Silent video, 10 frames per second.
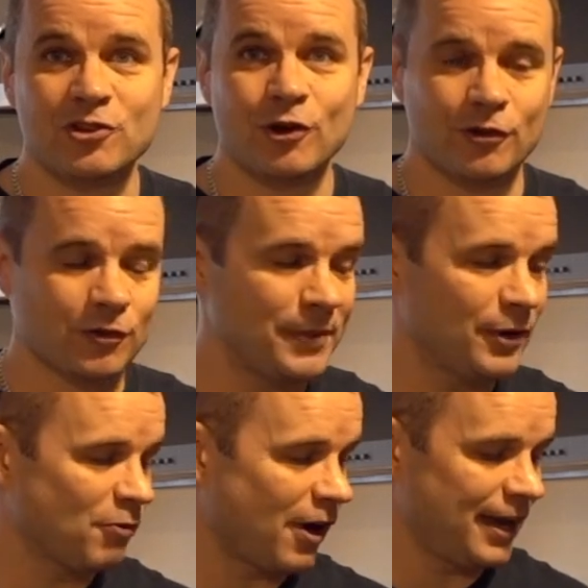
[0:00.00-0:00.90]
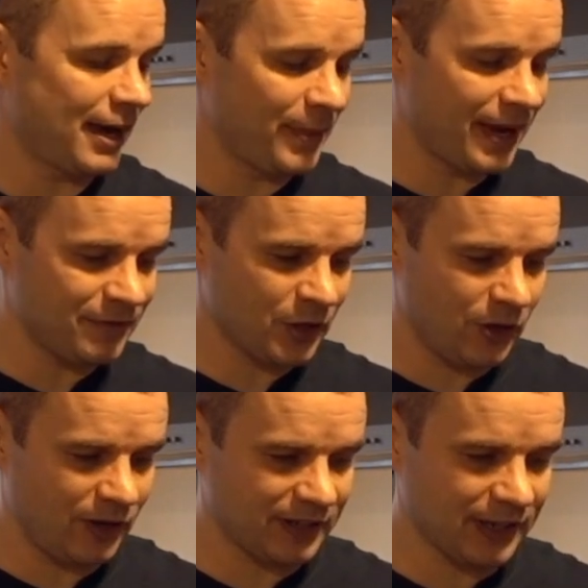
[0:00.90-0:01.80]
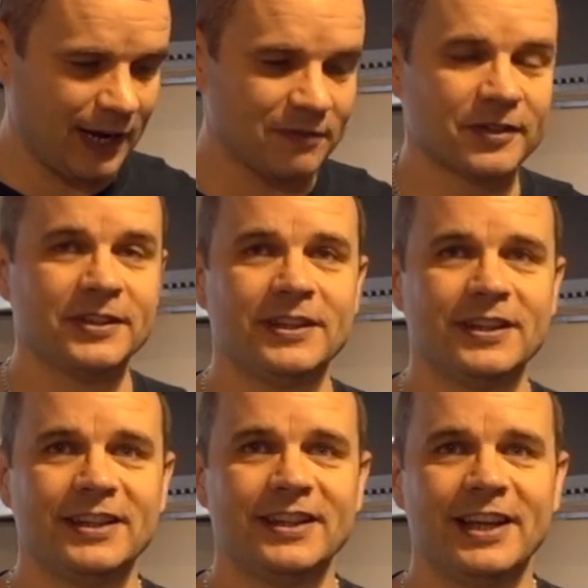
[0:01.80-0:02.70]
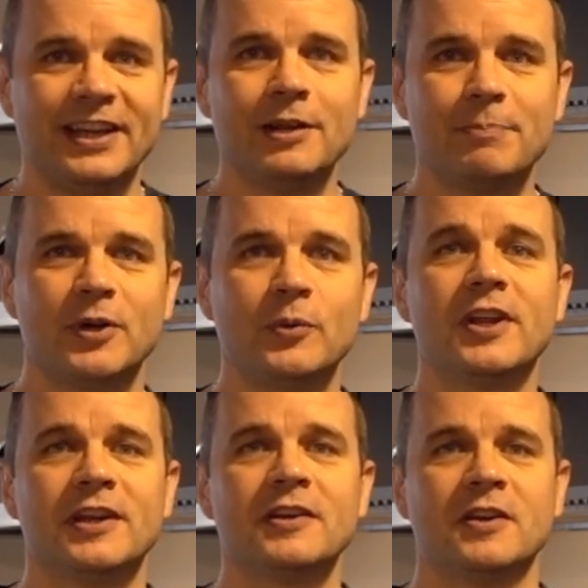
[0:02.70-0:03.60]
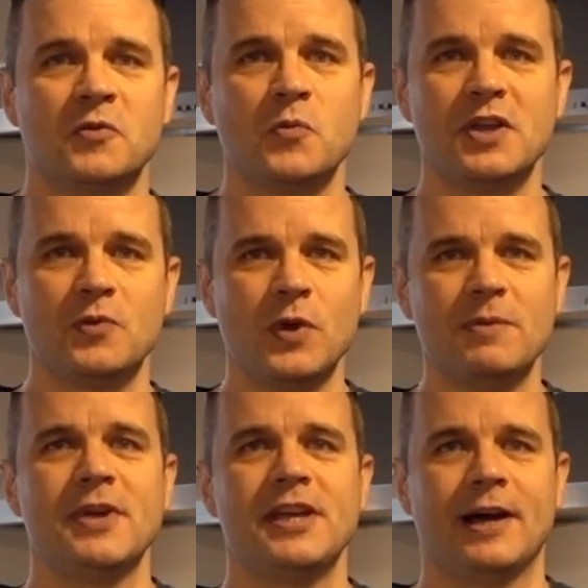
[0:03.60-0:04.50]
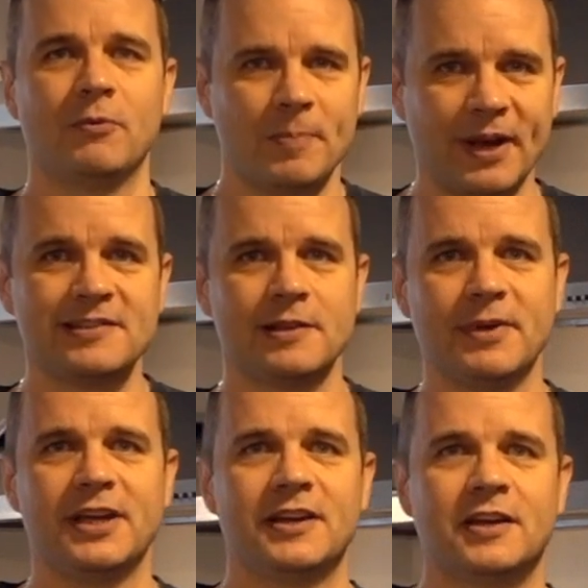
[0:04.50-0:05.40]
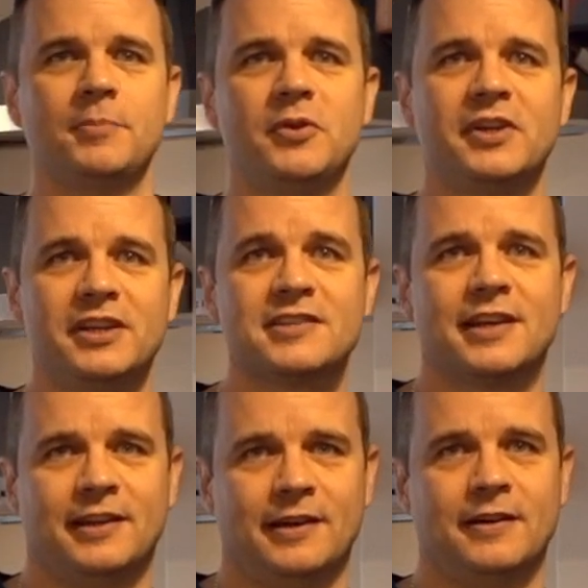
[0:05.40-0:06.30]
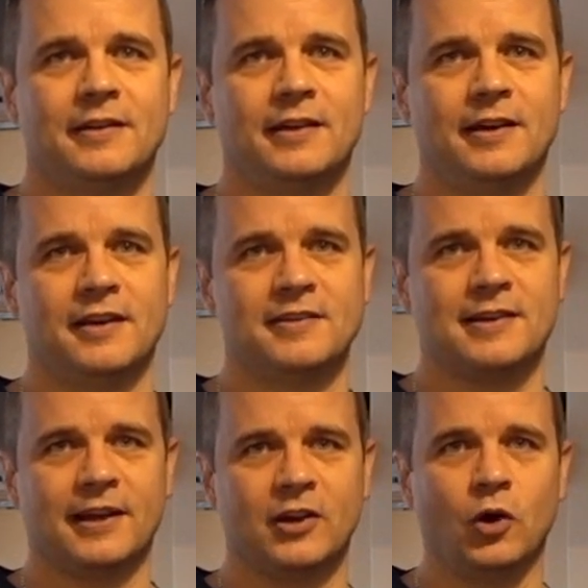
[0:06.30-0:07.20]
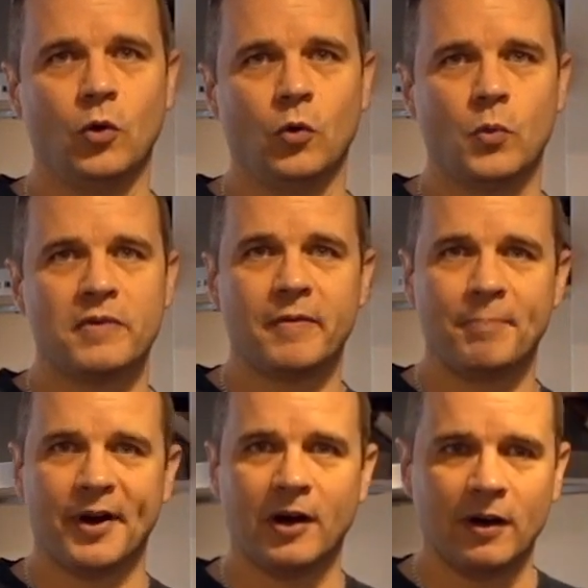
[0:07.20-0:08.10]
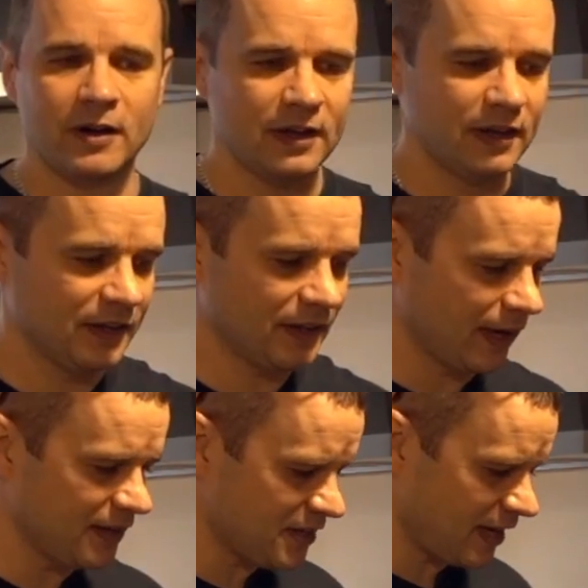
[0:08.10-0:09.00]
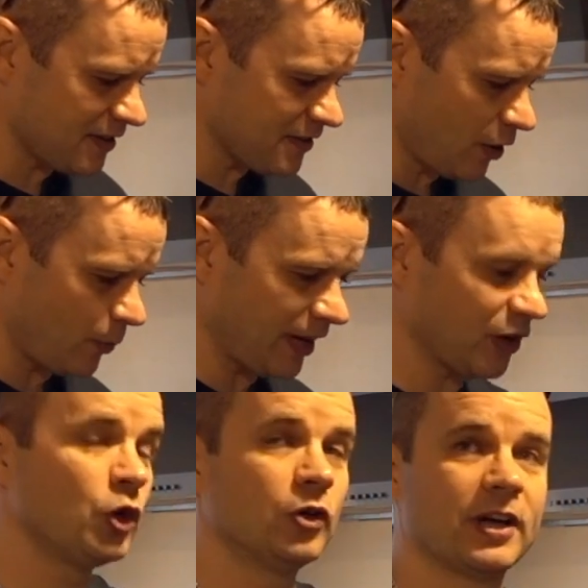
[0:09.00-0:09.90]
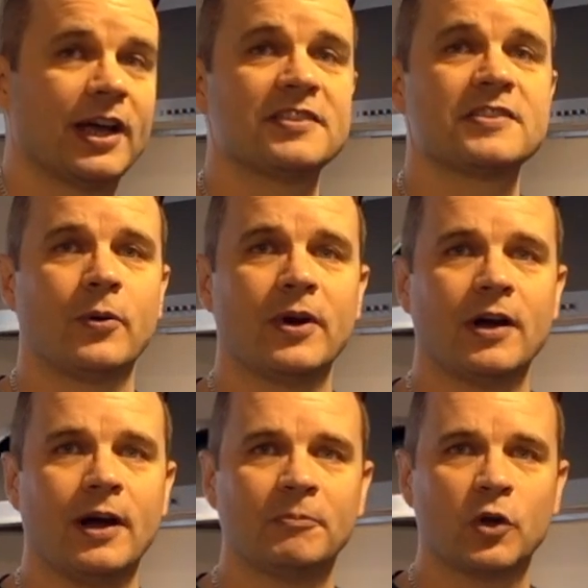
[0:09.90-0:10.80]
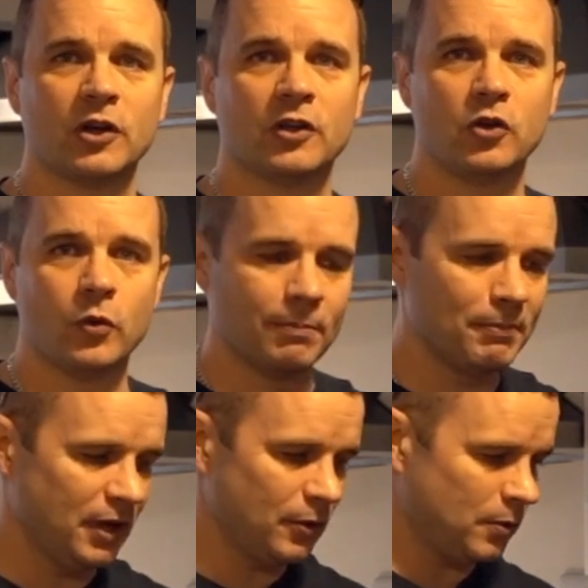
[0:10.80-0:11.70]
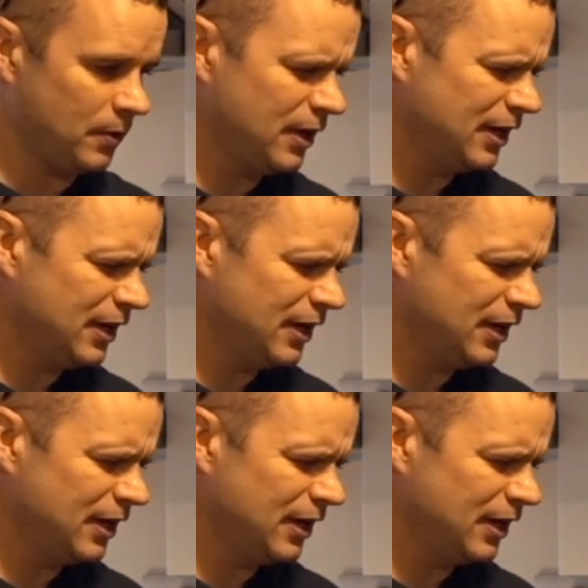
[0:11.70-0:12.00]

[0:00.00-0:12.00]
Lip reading: church meal, right? And we haven't got an oven in the building we basically meet in a community centre. It's like a hall with a bar. There's nowhere to cook there, so I'm gonna do a meal,